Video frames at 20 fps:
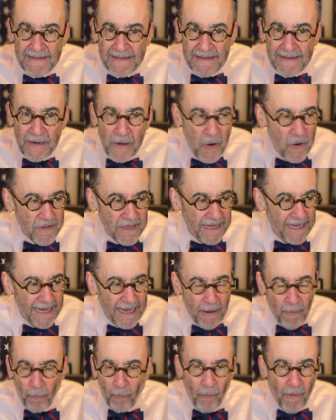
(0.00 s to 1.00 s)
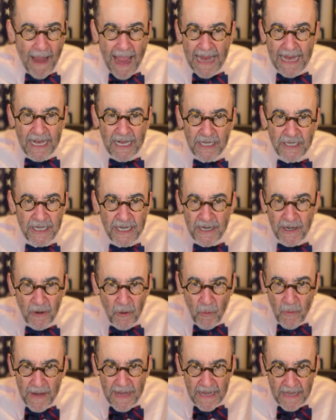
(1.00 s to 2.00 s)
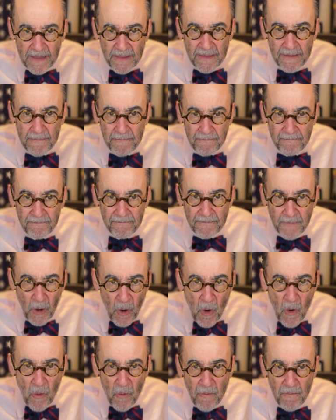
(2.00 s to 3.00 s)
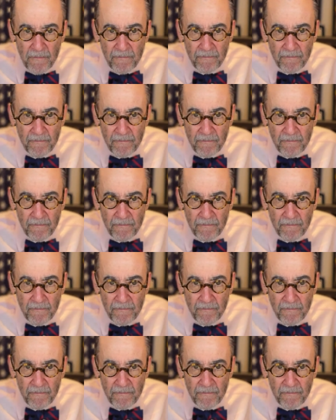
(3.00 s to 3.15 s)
Who did he racketeer with? Who?